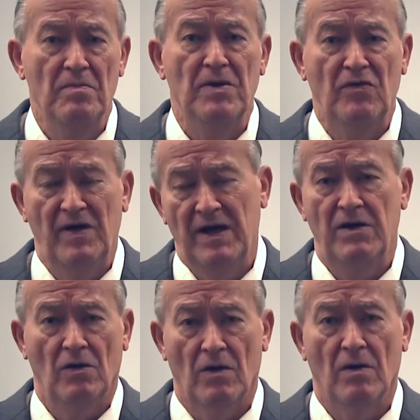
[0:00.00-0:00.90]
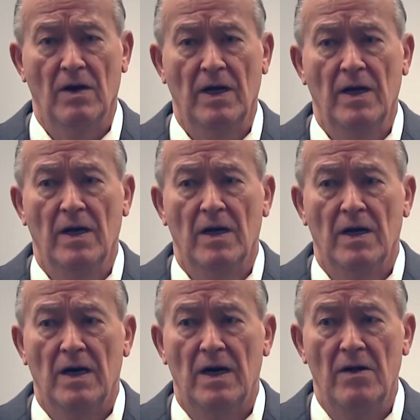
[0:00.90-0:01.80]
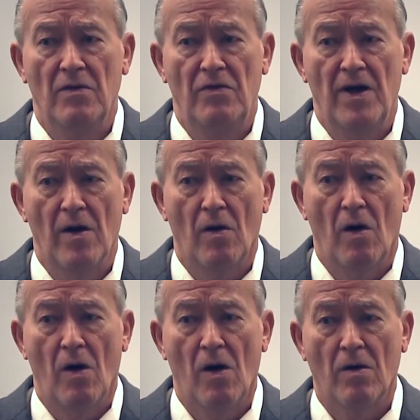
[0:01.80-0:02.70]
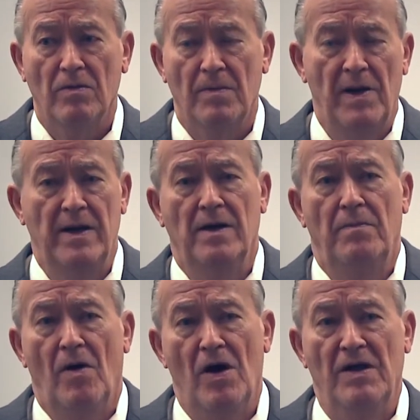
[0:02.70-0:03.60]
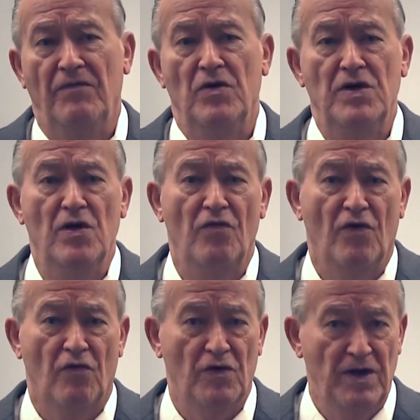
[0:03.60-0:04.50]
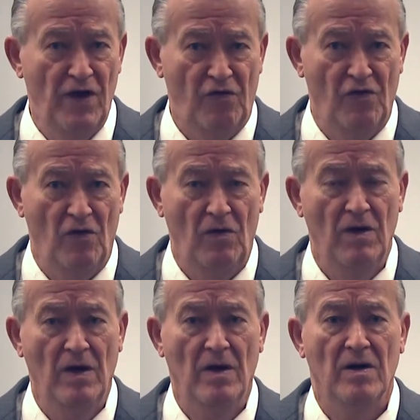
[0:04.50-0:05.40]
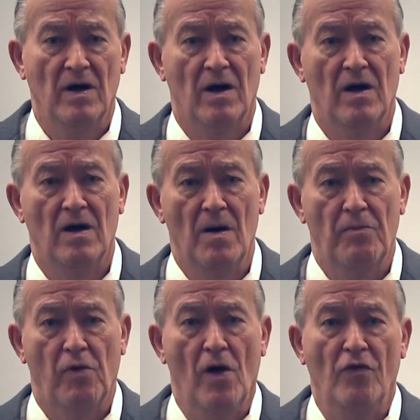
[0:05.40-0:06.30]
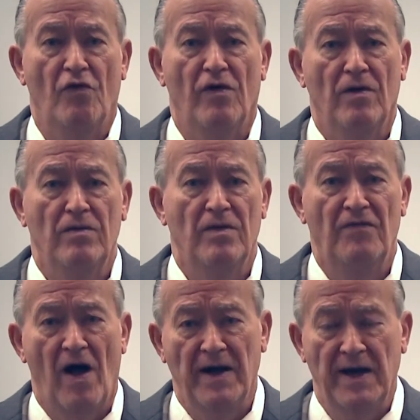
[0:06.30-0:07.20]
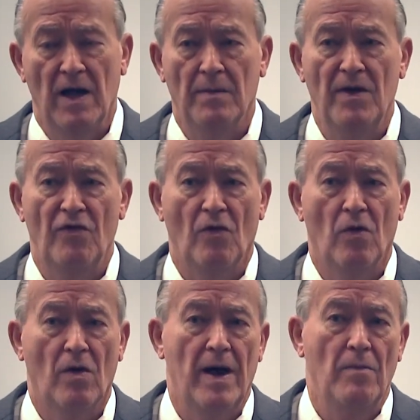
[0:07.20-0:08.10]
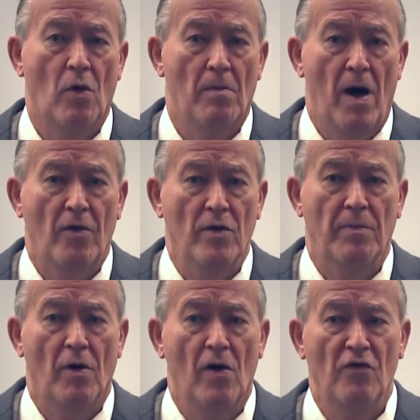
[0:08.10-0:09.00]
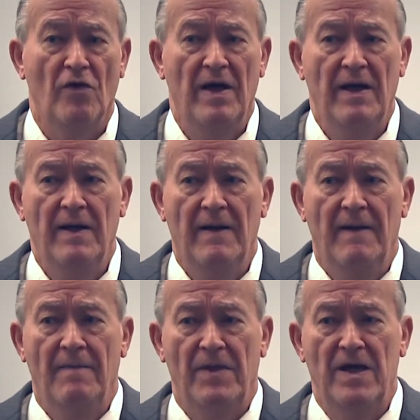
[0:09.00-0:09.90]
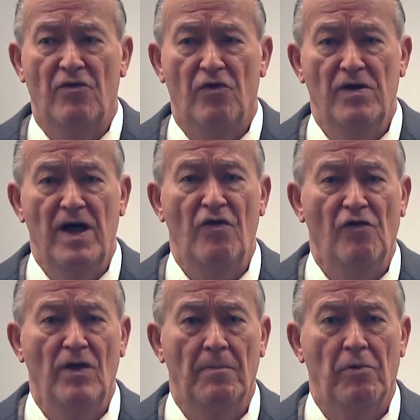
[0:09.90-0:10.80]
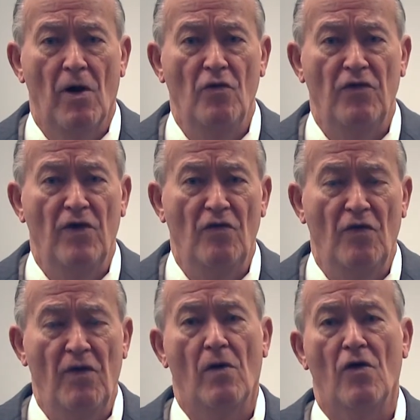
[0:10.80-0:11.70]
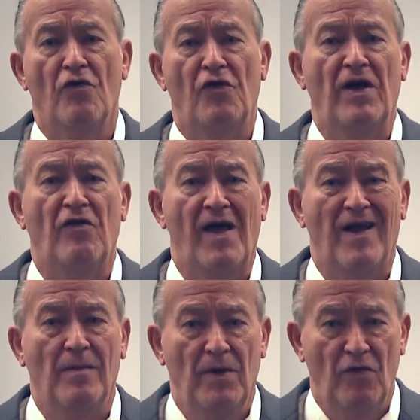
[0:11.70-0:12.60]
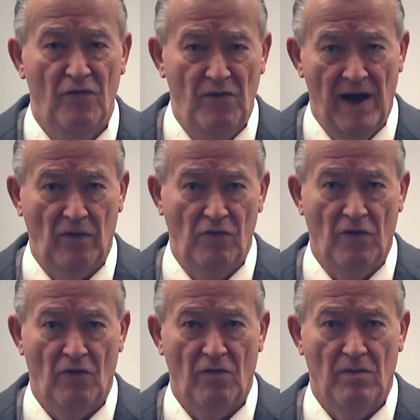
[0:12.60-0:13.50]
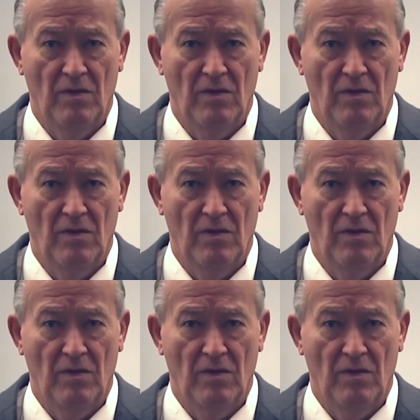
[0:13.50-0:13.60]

in particular, there are, depending upon if you use a traditional approach to defining elements or a more modern approach, the traditional approach is that there are 6 elements of negligence.